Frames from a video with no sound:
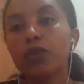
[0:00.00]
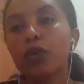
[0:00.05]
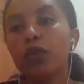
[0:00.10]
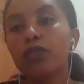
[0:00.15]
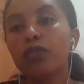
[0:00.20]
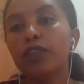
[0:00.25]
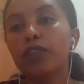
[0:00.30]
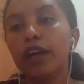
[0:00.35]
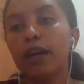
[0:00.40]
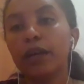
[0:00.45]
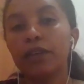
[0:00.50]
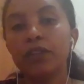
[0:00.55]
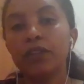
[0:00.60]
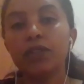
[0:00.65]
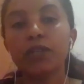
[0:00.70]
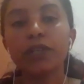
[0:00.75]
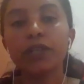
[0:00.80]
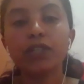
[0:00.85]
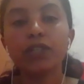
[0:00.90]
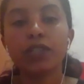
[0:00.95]
of the
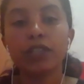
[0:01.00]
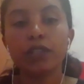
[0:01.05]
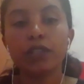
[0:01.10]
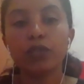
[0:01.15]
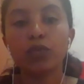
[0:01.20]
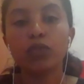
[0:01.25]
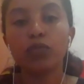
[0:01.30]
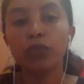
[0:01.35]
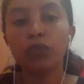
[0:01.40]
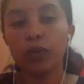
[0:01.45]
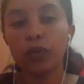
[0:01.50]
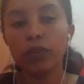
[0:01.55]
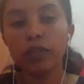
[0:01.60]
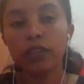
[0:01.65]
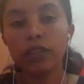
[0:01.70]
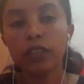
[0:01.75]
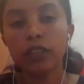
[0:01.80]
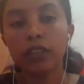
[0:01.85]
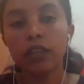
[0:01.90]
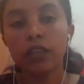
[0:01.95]
research is
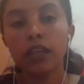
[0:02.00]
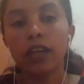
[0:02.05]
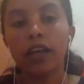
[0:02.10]
twofold.